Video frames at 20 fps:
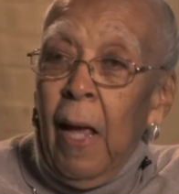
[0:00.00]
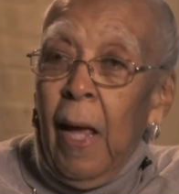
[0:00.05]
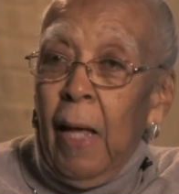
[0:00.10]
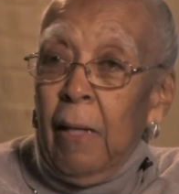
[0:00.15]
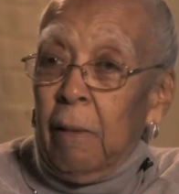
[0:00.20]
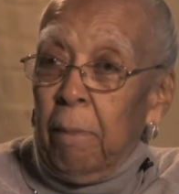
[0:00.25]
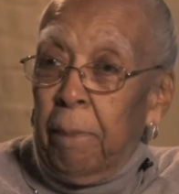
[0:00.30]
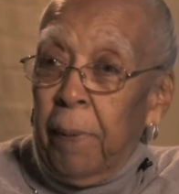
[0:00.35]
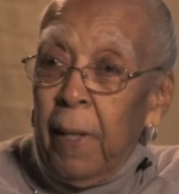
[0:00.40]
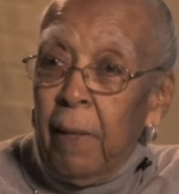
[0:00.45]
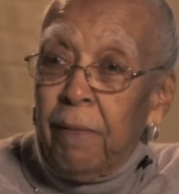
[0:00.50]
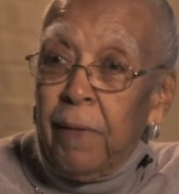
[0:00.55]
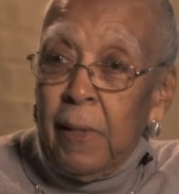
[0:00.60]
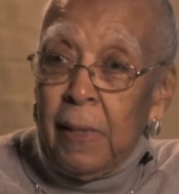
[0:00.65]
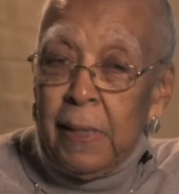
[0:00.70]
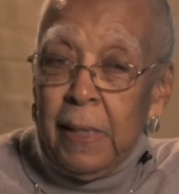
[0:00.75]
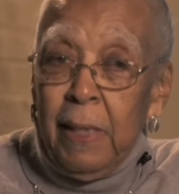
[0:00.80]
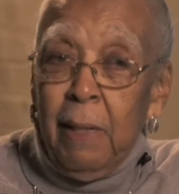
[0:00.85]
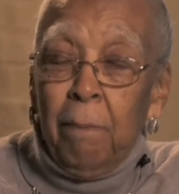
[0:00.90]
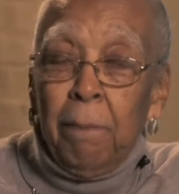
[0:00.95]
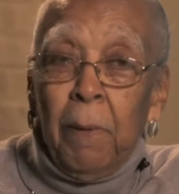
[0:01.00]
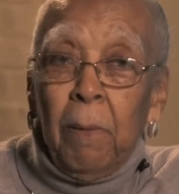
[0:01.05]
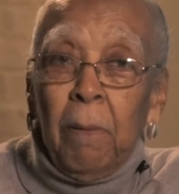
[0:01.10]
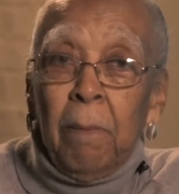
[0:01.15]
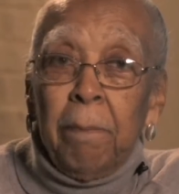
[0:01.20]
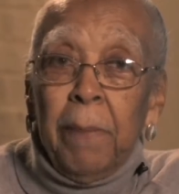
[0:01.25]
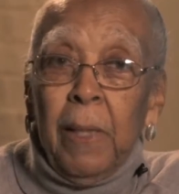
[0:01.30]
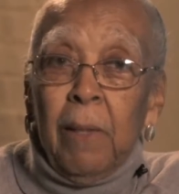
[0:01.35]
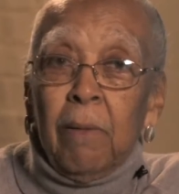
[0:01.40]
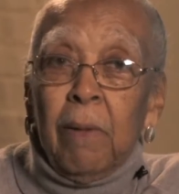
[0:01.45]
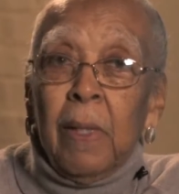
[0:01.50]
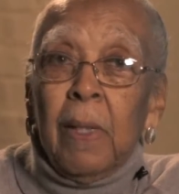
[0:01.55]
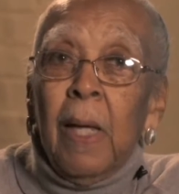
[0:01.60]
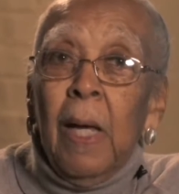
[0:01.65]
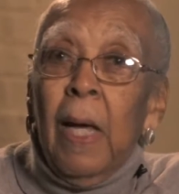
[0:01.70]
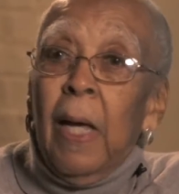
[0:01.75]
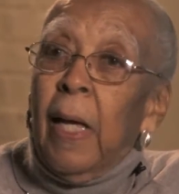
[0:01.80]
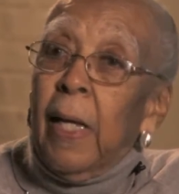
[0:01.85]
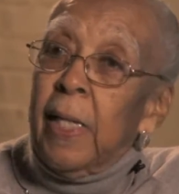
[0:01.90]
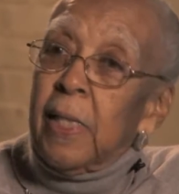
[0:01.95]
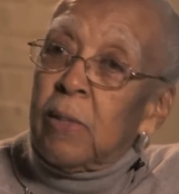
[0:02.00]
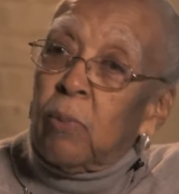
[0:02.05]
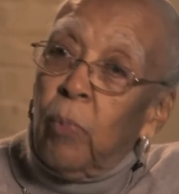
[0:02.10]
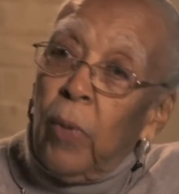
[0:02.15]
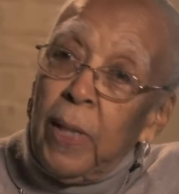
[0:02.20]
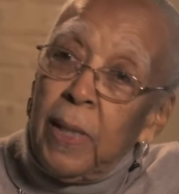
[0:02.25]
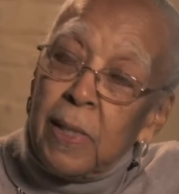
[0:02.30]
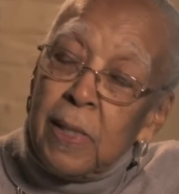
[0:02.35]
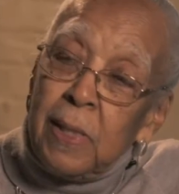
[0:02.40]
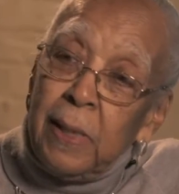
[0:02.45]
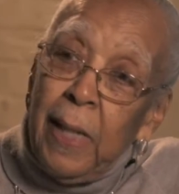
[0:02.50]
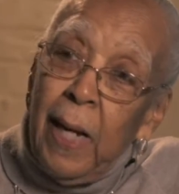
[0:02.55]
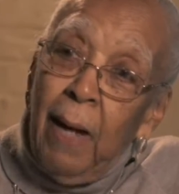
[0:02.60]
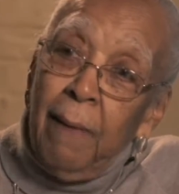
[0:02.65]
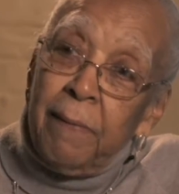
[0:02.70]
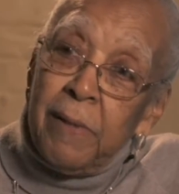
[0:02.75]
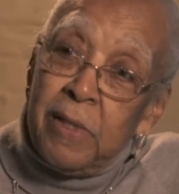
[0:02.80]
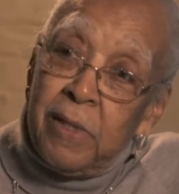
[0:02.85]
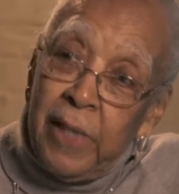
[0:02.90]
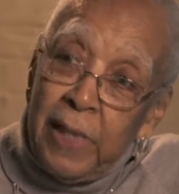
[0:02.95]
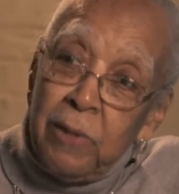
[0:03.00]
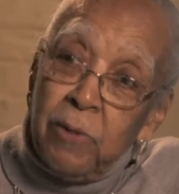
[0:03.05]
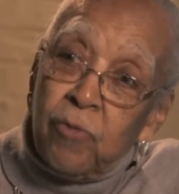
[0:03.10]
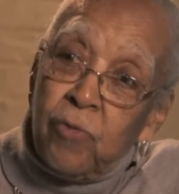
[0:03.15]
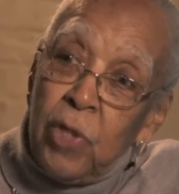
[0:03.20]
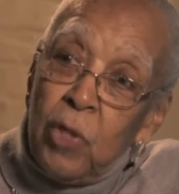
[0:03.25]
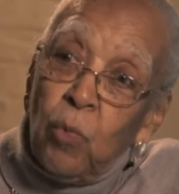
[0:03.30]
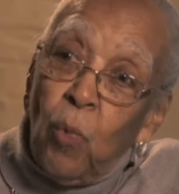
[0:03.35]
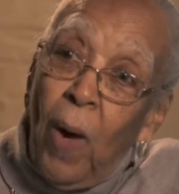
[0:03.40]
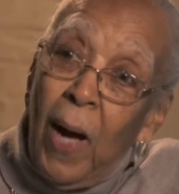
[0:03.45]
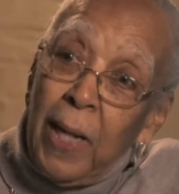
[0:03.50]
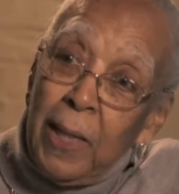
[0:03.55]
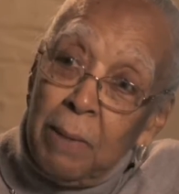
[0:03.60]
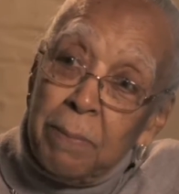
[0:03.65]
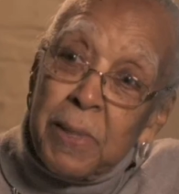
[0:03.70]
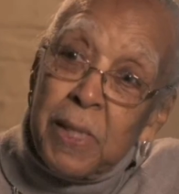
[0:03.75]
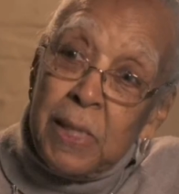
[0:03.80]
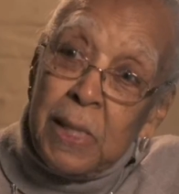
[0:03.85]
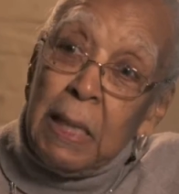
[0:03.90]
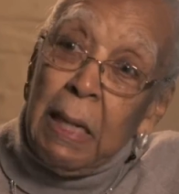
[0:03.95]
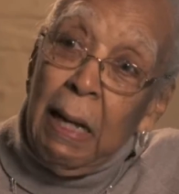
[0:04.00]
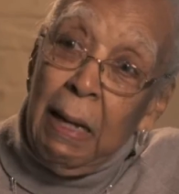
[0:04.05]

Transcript: And the Pitton Temple building is what is now the Chesterfield YMCA.